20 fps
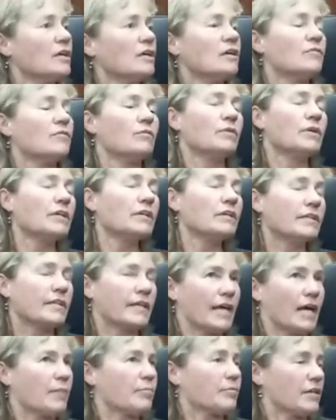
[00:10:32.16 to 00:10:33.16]
really
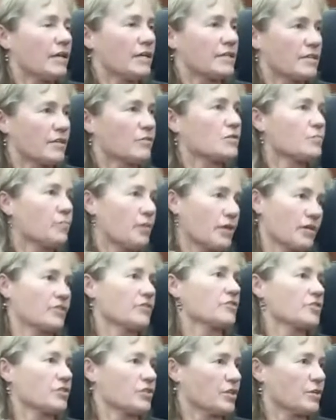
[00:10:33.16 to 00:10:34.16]
capitalize on those
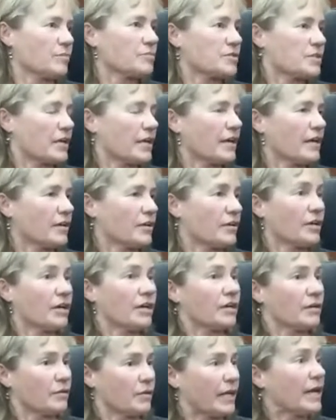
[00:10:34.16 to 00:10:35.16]
partnerships and
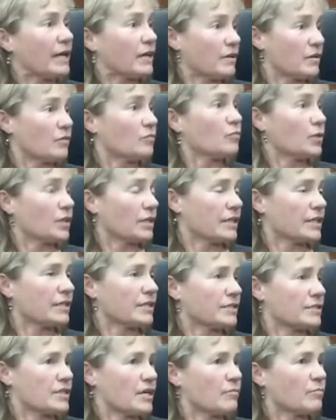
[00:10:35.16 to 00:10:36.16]
get really
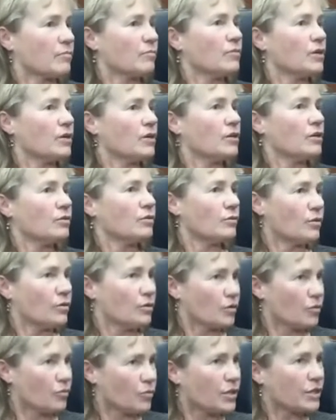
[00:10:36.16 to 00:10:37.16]
some
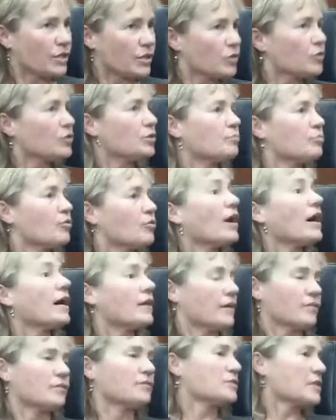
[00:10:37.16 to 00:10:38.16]
really good
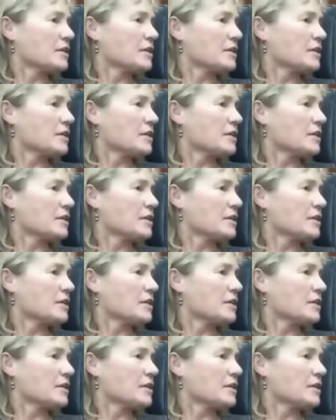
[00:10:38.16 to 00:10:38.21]
products.